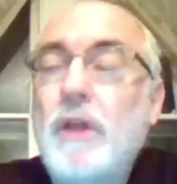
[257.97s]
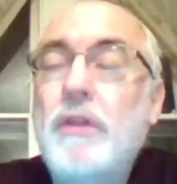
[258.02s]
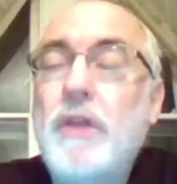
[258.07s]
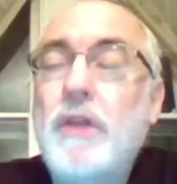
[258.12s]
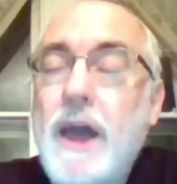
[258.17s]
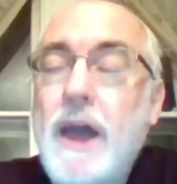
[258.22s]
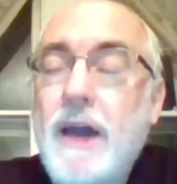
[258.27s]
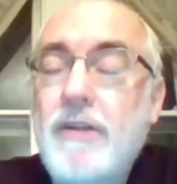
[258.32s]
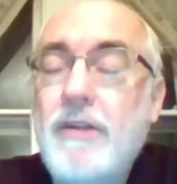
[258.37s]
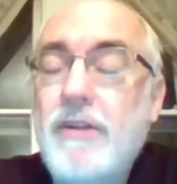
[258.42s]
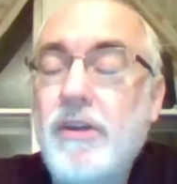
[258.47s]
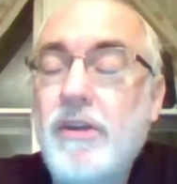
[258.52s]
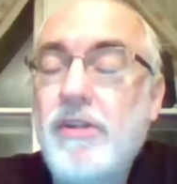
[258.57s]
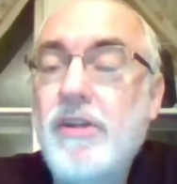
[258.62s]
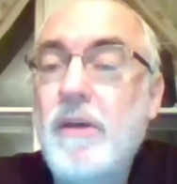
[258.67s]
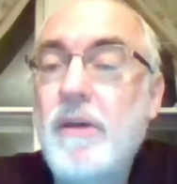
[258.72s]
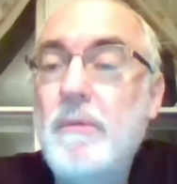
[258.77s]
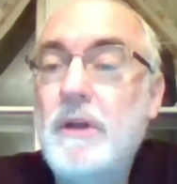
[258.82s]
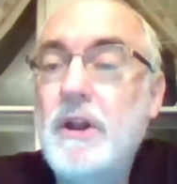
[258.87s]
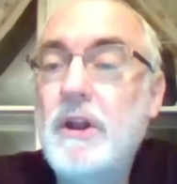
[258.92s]
at the Access
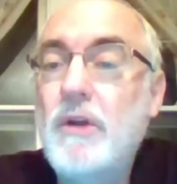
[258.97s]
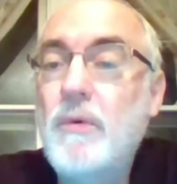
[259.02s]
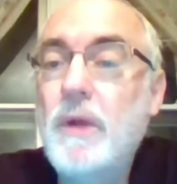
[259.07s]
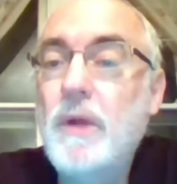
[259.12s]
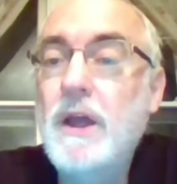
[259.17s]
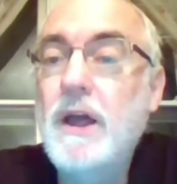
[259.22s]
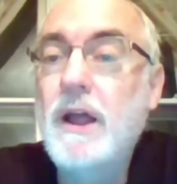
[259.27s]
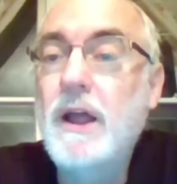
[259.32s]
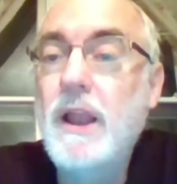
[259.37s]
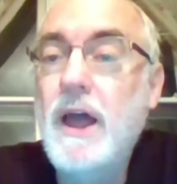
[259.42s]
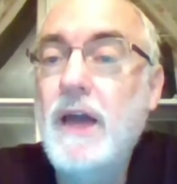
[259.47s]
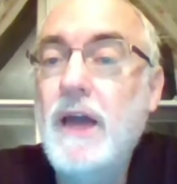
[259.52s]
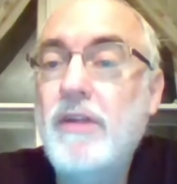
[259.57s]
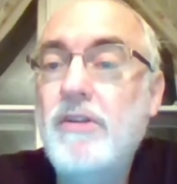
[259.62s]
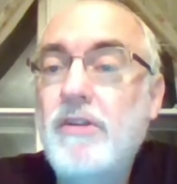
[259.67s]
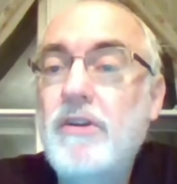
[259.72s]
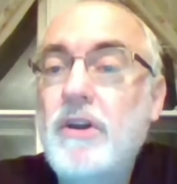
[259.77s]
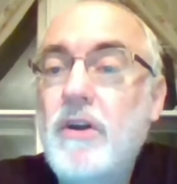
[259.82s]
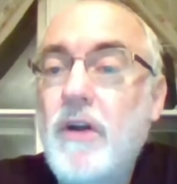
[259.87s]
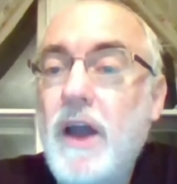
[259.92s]
Summit in Riga
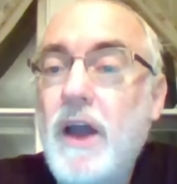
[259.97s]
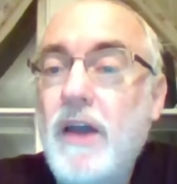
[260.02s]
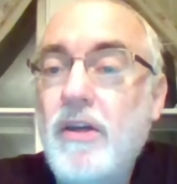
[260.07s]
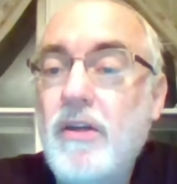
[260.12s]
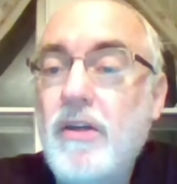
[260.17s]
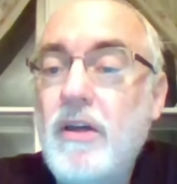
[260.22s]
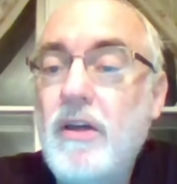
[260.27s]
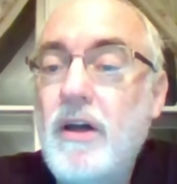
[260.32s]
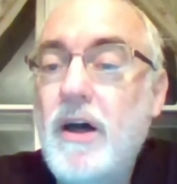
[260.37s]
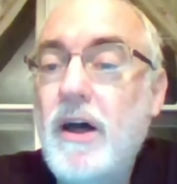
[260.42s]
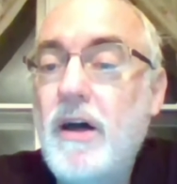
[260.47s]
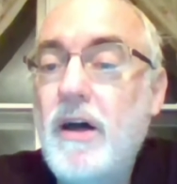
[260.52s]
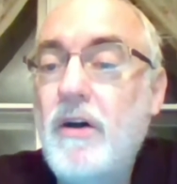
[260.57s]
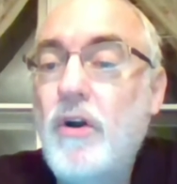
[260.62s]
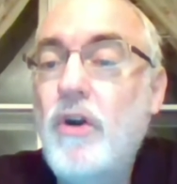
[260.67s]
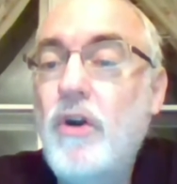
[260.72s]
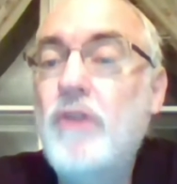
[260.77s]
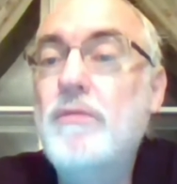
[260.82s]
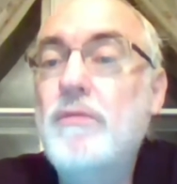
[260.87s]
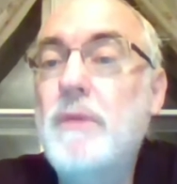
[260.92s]
last year
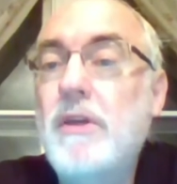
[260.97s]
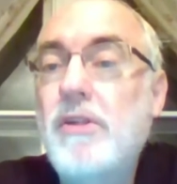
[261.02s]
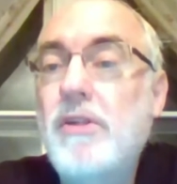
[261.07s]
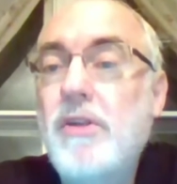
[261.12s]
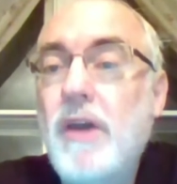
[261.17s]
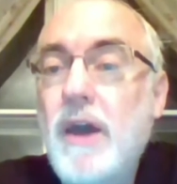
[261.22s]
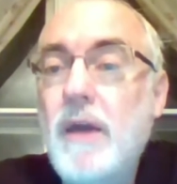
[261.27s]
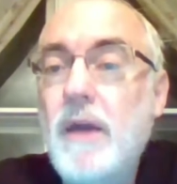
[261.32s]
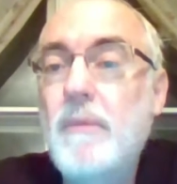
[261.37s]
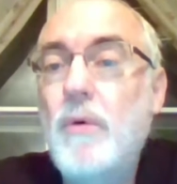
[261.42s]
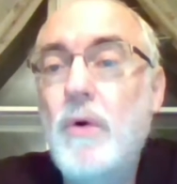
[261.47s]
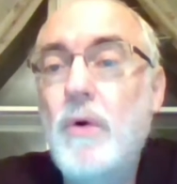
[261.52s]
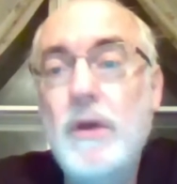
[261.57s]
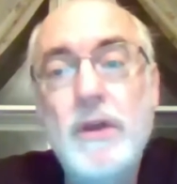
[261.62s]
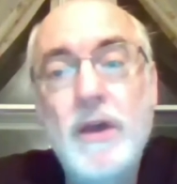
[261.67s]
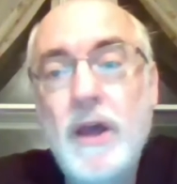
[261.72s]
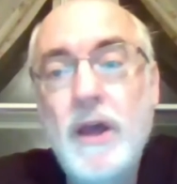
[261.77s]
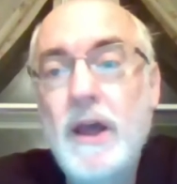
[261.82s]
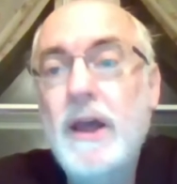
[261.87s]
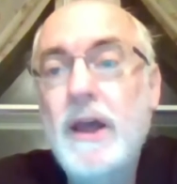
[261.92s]
heard me say,
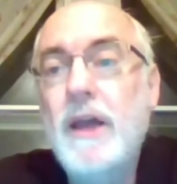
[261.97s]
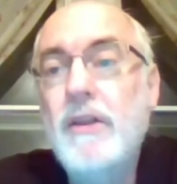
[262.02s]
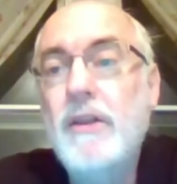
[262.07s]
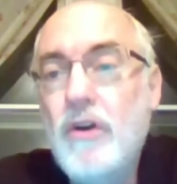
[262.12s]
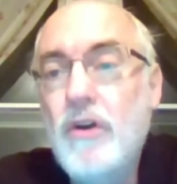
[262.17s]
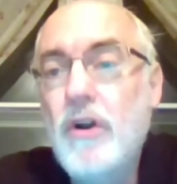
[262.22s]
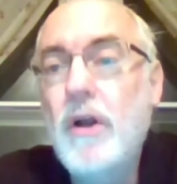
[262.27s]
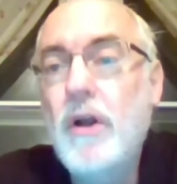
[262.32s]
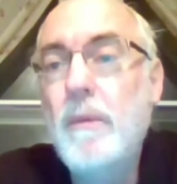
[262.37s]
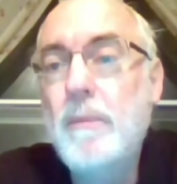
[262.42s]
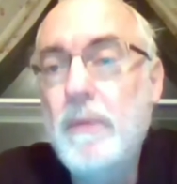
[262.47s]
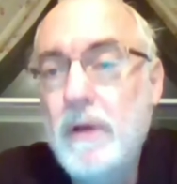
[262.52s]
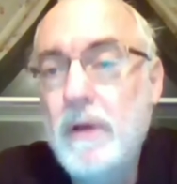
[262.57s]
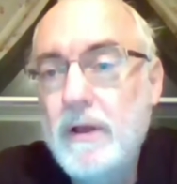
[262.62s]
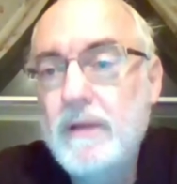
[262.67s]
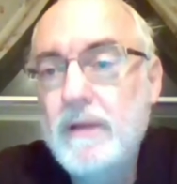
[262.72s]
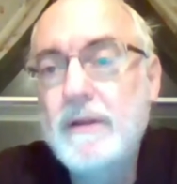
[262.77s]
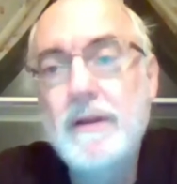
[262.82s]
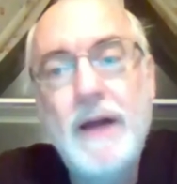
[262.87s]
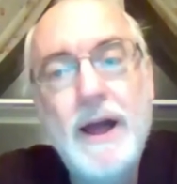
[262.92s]
boy, in Europe,
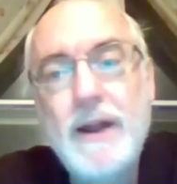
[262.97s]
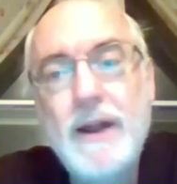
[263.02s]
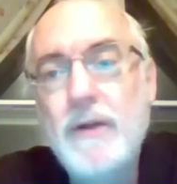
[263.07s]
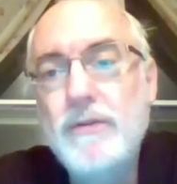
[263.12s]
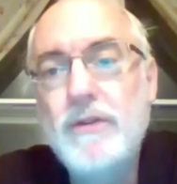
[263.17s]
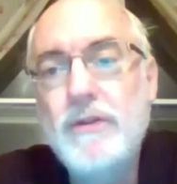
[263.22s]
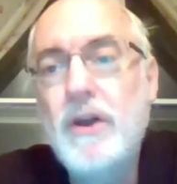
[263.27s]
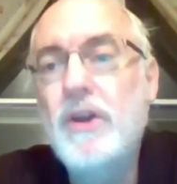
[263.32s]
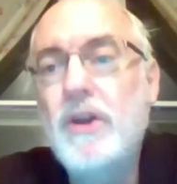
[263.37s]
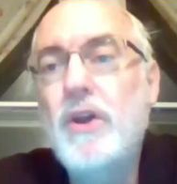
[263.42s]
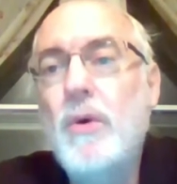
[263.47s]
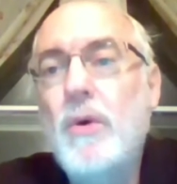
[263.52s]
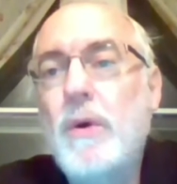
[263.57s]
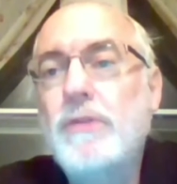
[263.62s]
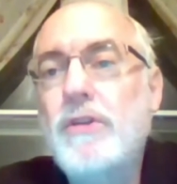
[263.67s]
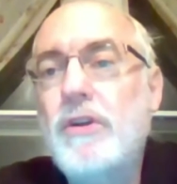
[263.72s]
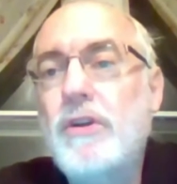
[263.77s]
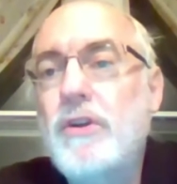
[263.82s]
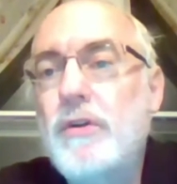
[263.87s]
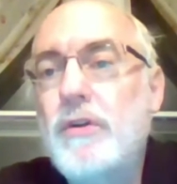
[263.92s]
I don't tell you
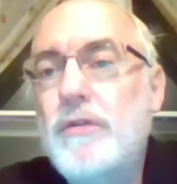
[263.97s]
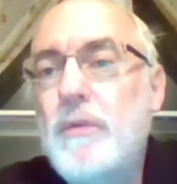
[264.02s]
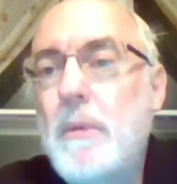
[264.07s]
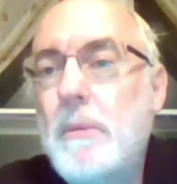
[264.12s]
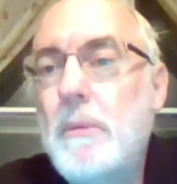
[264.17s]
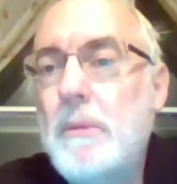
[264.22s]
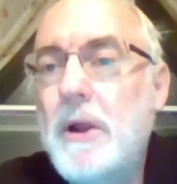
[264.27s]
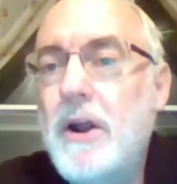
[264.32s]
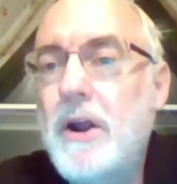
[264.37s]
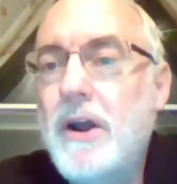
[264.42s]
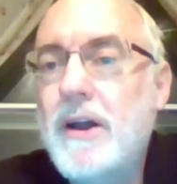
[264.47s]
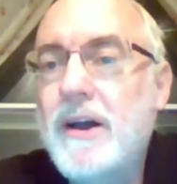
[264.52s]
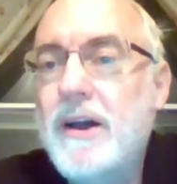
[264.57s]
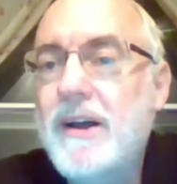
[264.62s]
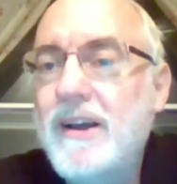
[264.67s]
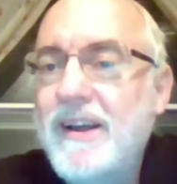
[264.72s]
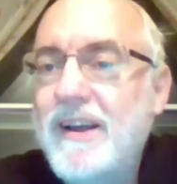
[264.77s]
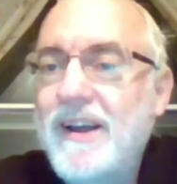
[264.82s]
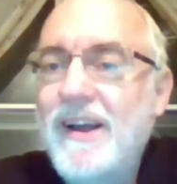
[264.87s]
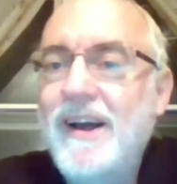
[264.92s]
what to do from
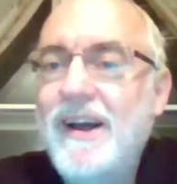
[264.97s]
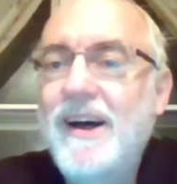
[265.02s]
America.